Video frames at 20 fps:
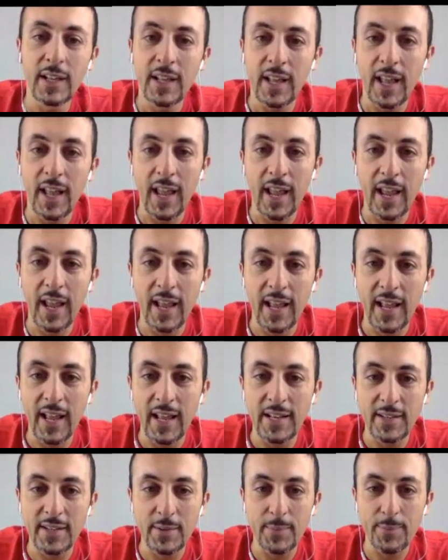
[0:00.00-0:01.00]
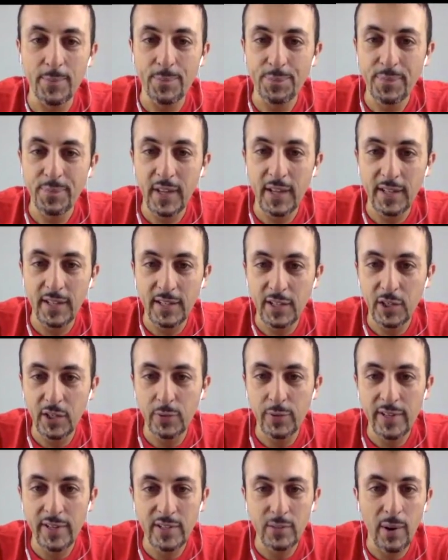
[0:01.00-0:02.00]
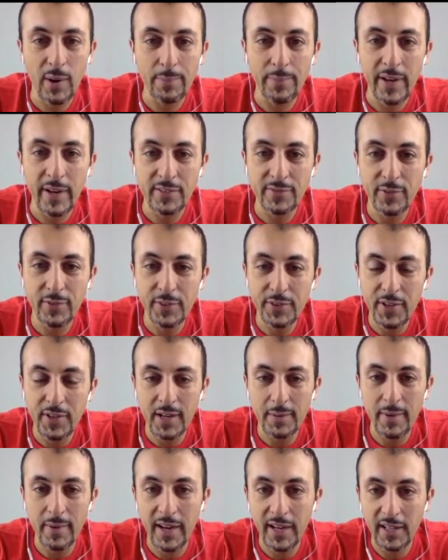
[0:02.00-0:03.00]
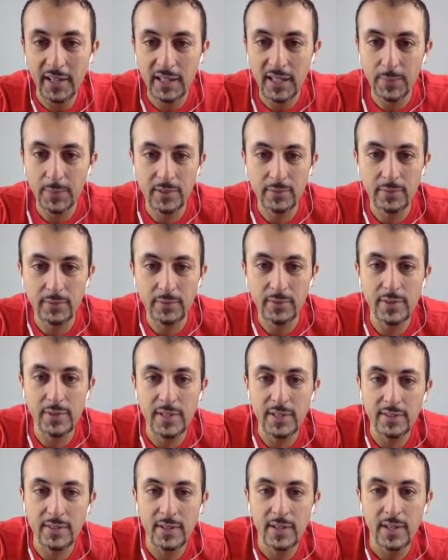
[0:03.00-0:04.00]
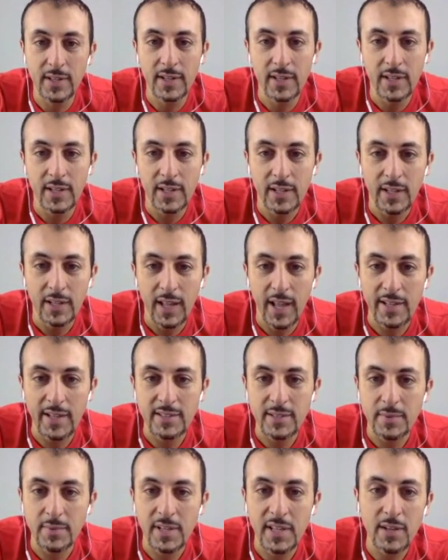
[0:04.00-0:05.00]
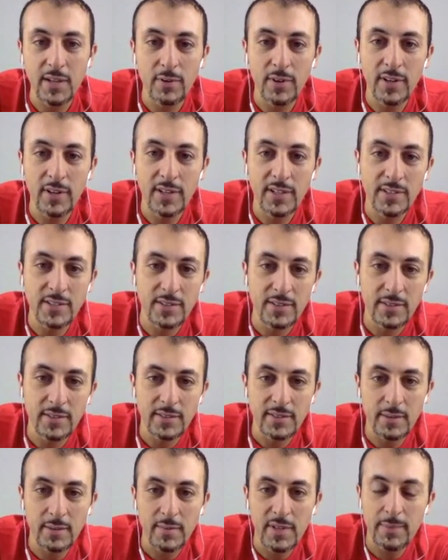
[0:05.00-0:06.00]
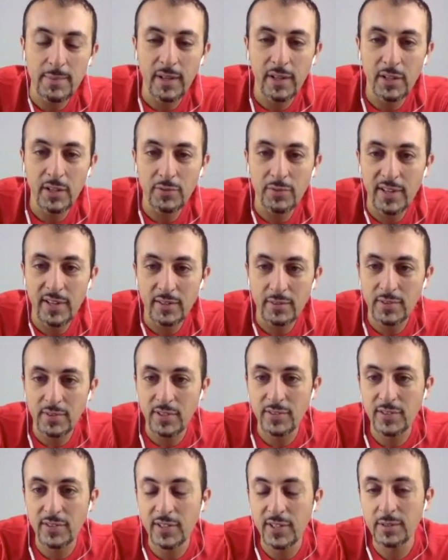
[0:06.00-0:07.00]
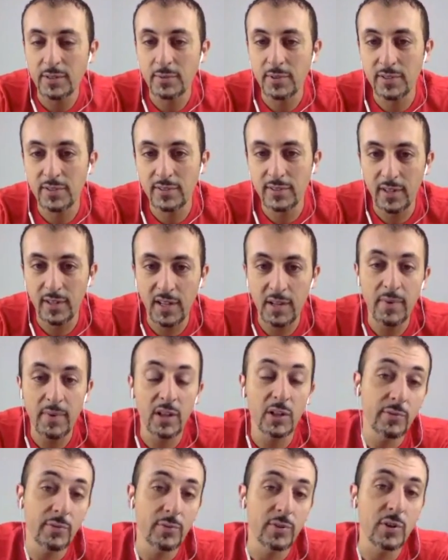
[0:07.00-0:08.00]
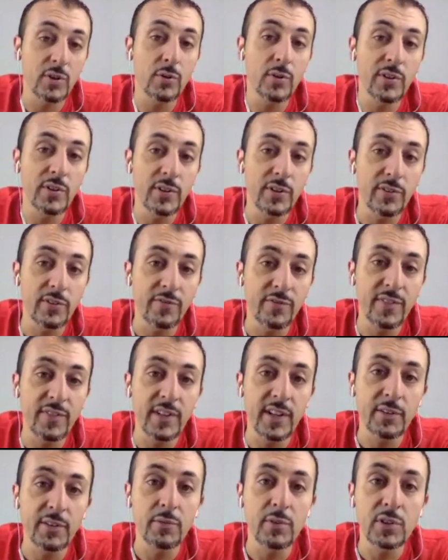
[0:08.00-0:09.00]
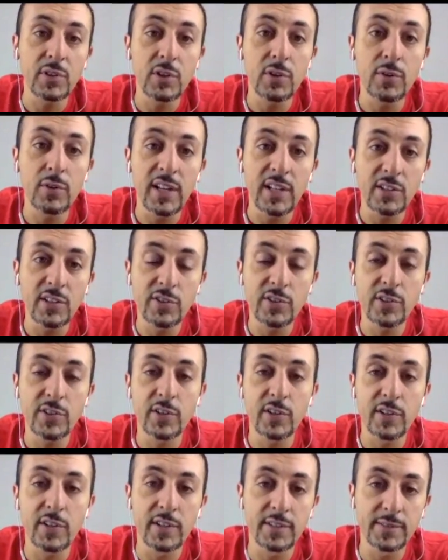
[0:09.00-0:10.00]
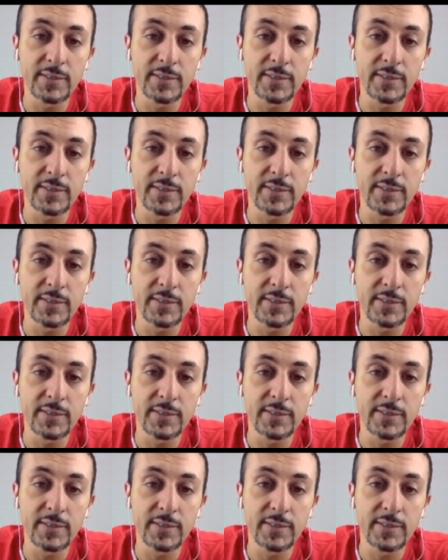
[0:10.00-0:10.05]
and it creates a web page for you automatically. Libsyn will do this. Add some keywords, some email address, which is good because the email address will go into your